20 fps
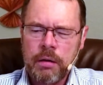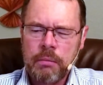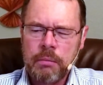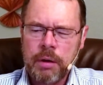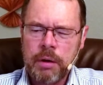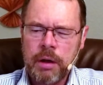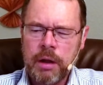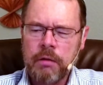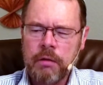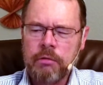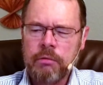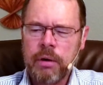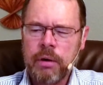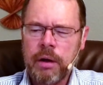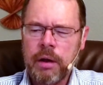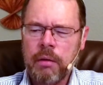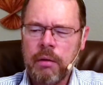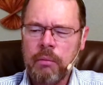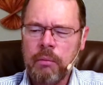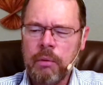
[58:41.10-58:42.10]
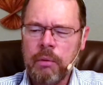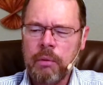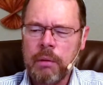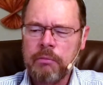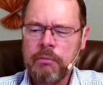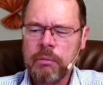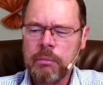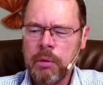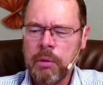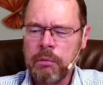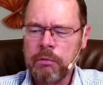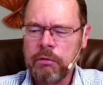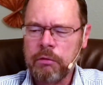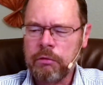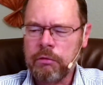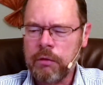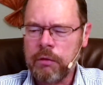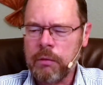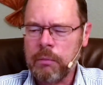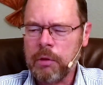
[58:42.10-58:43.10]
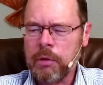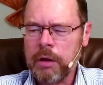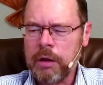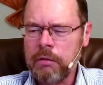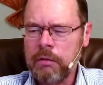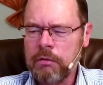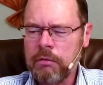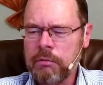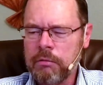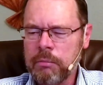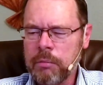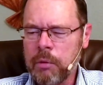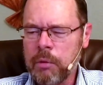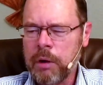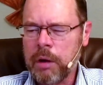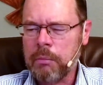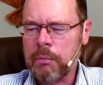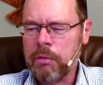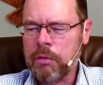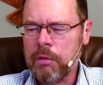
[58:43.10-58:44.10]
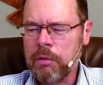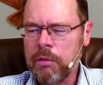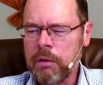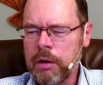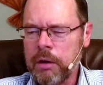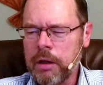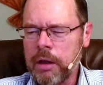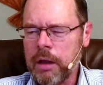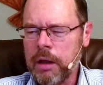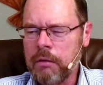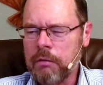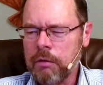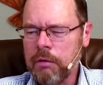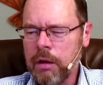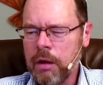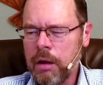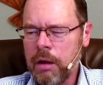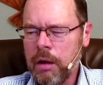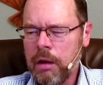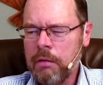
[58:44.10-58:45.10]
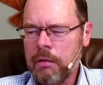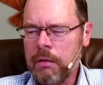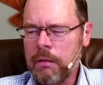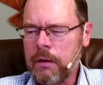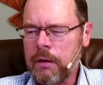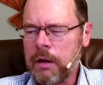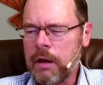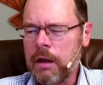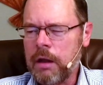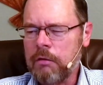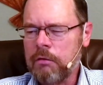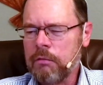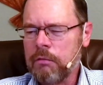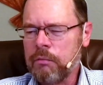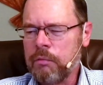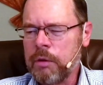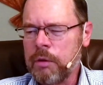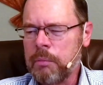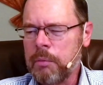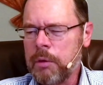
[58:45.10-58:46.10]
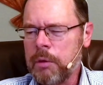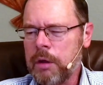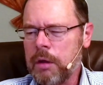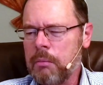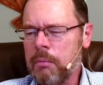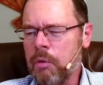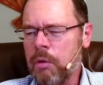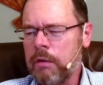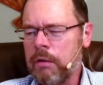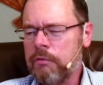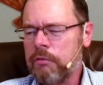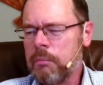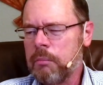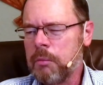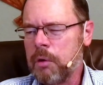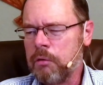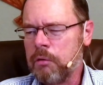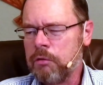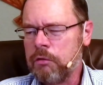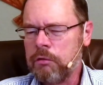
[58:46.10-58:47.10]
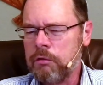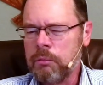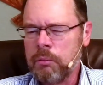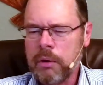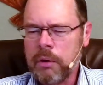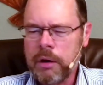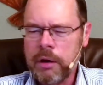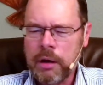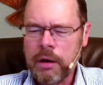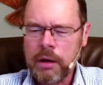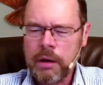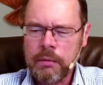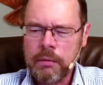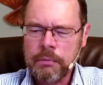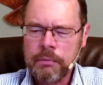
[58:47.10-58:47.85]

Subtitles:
Bnei Israel wept for Moses in the plains of Moab 30 days. Then the days of weeping and mourning for Moses were ended."